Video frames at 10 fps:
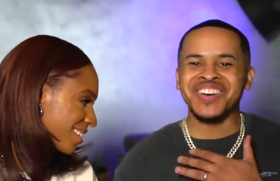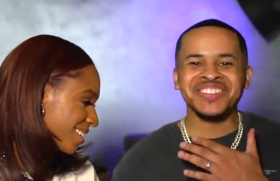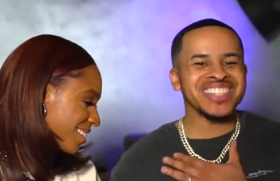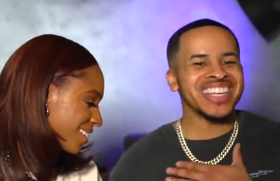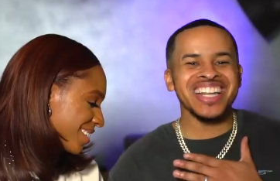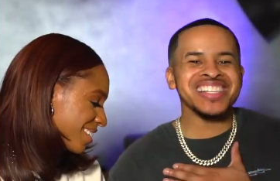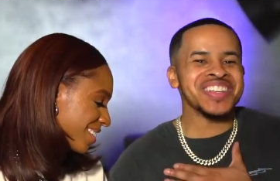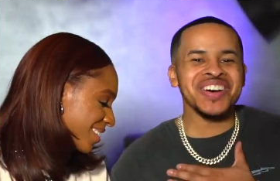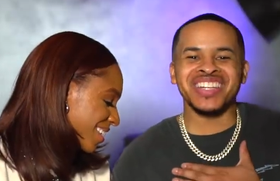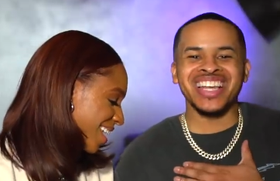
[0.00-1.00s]
Speaker 1: know what I'm saying? That's
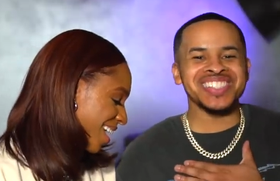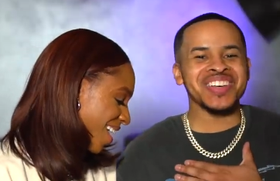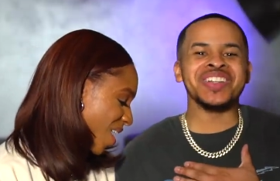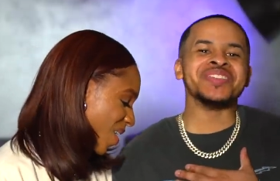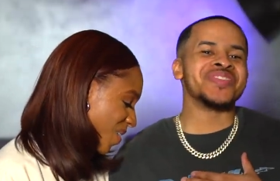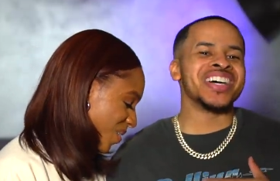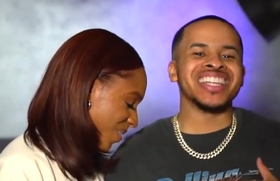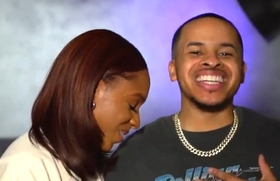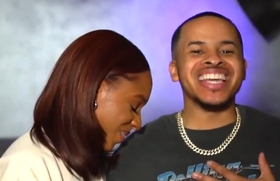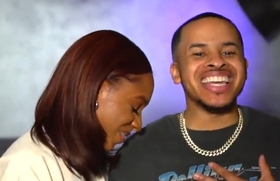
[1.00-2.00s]
all that's all the
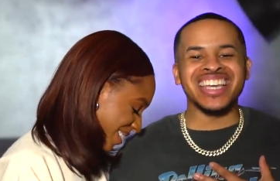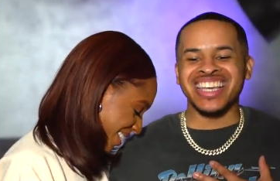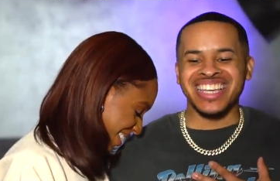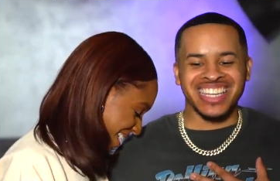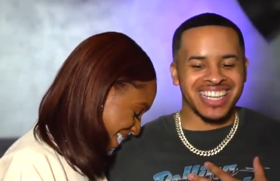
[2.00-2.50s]
brother needs.